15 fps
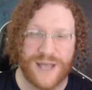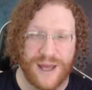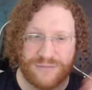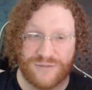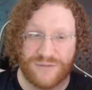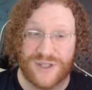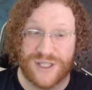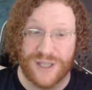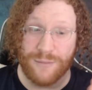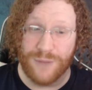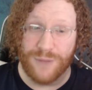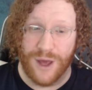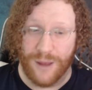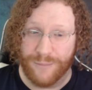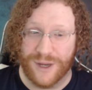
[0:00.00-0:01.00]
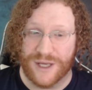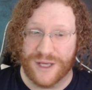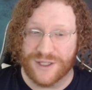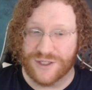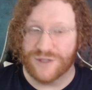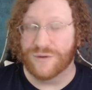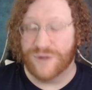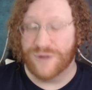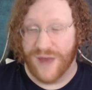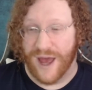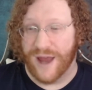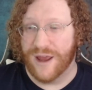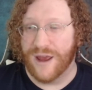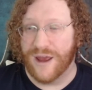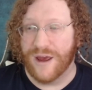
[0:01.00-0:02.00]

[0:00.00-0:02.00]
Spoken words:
And some companies do that.